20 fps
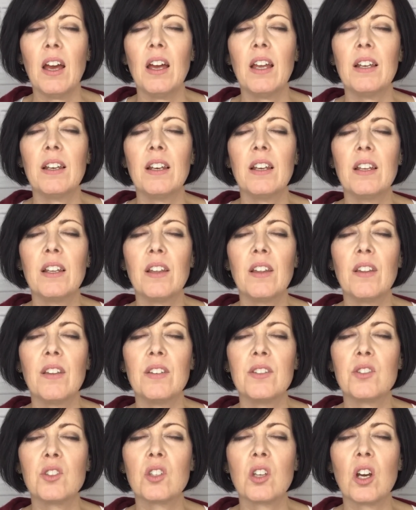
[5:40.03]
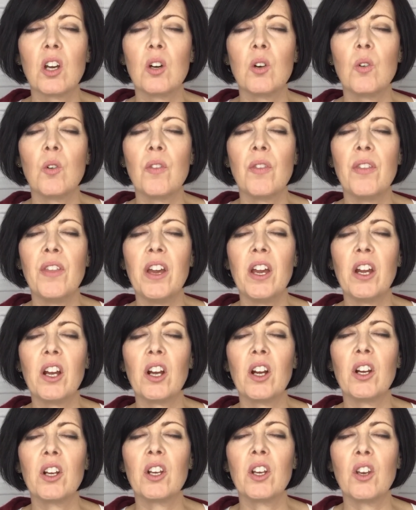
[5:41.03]
And so
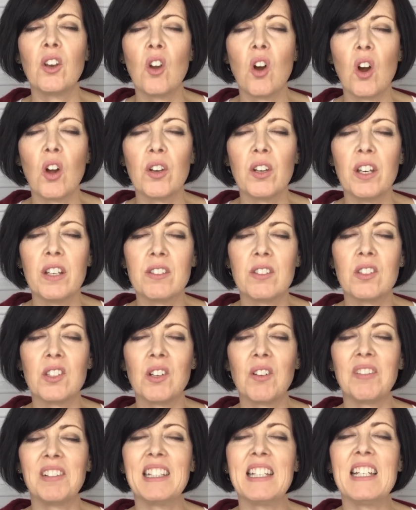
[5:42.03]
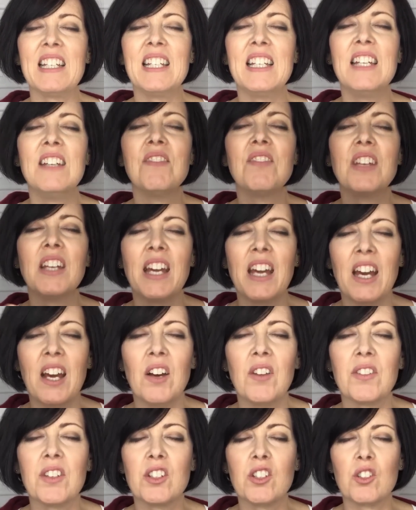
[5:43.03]
they're not necessarily giving
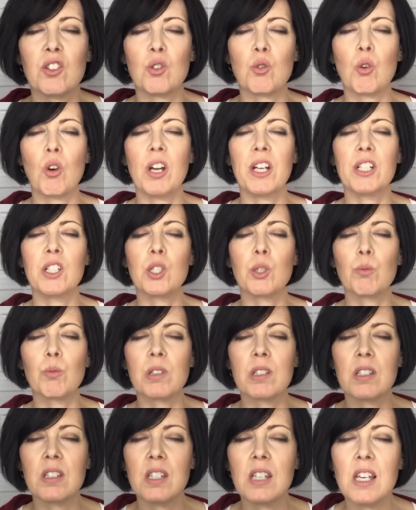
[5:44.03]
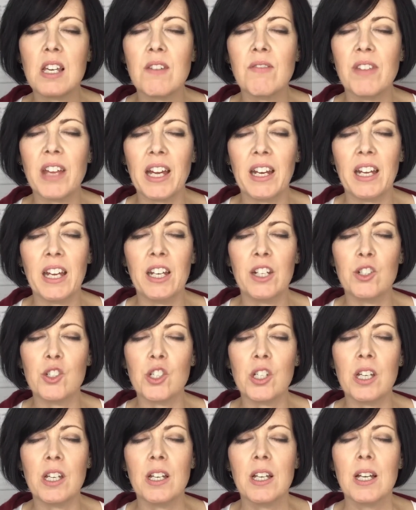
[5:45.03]
out, they're just trying to receive that
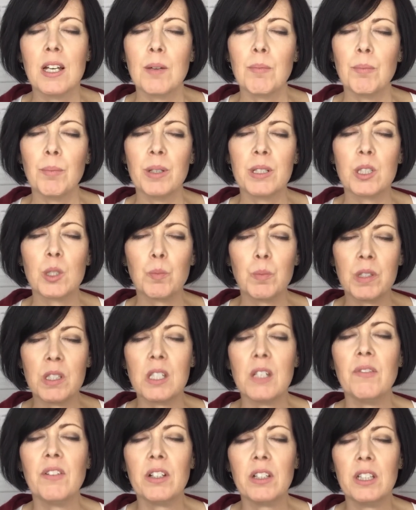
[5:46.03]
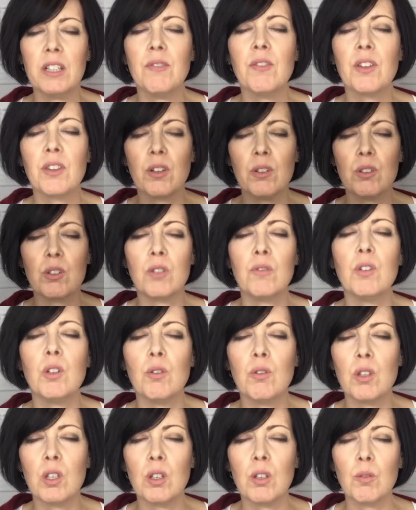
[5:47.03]
energy. But specifically for those of
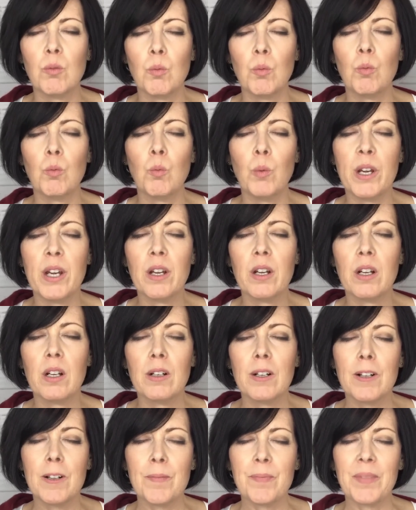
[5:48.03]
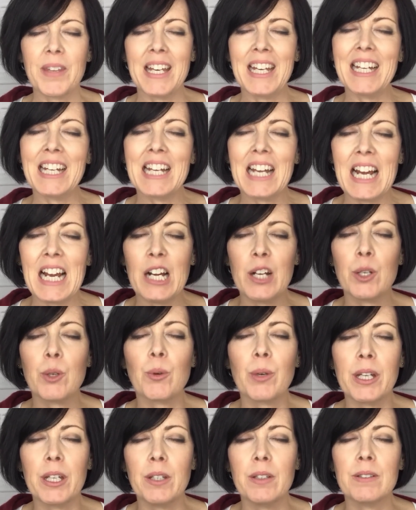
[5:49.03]
you that we're
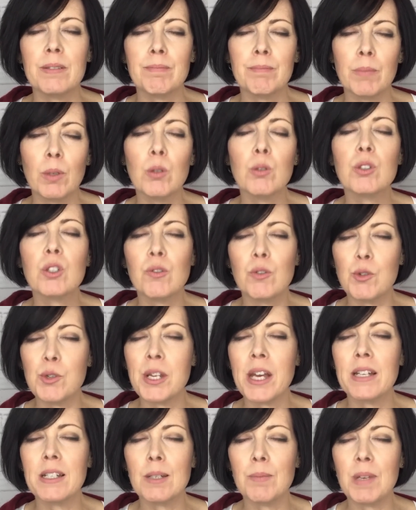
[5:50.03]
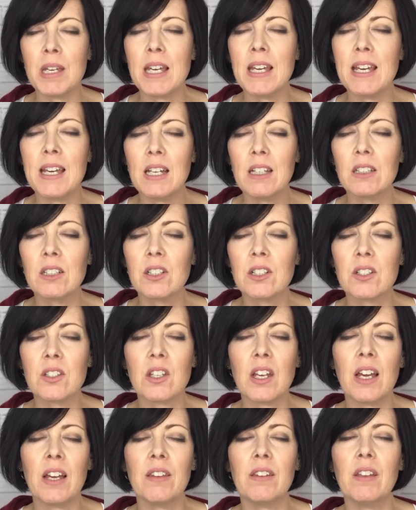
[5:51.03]
encountering, most of you tend to be
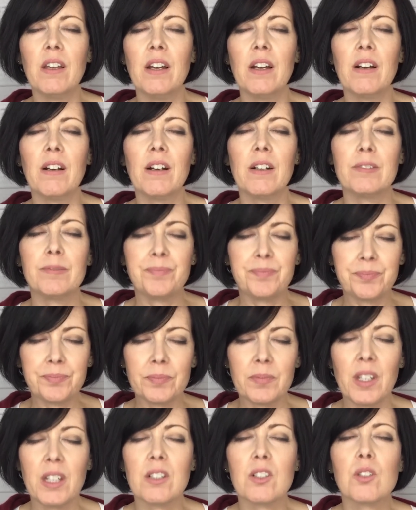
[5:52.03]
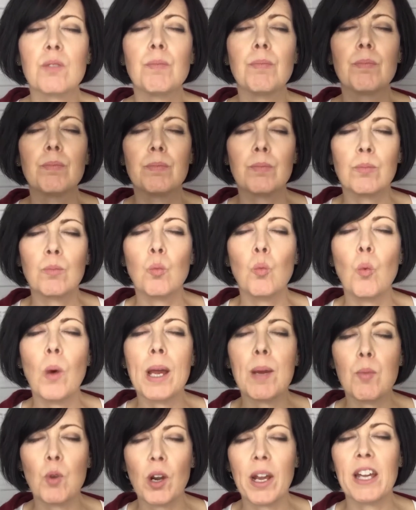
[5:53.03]
healers and there there's
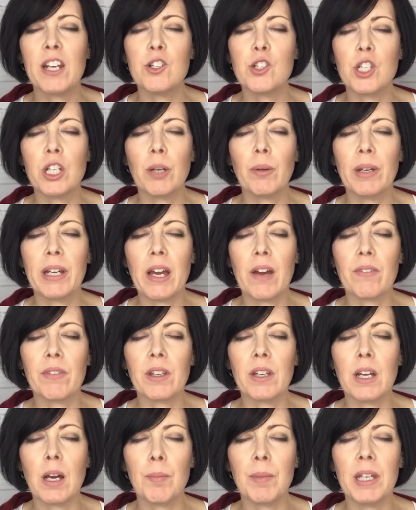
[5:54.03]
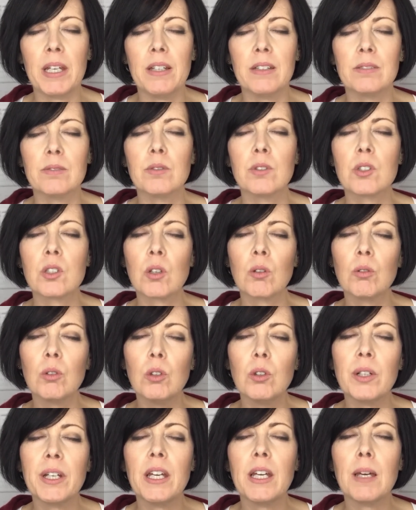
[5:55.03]
way more energy going out than coming in. So
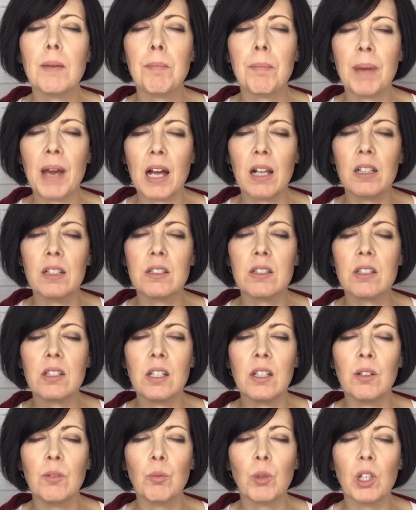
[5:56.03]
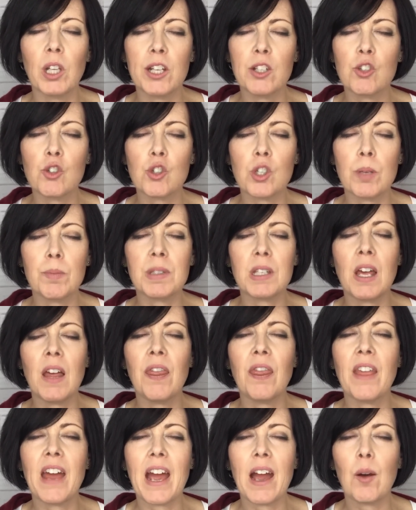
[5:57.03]
looking at balance in relationships
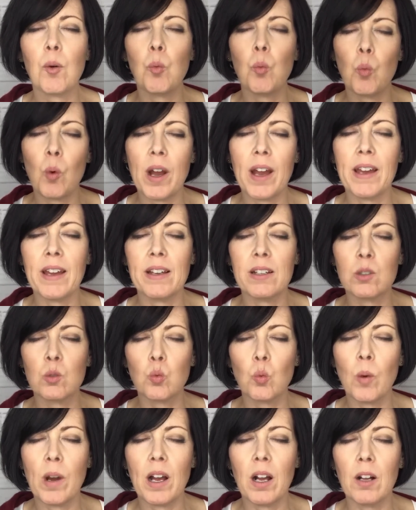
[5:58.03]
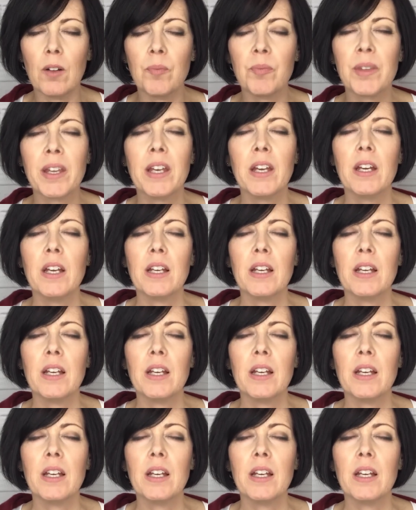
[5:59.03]
in that way as well.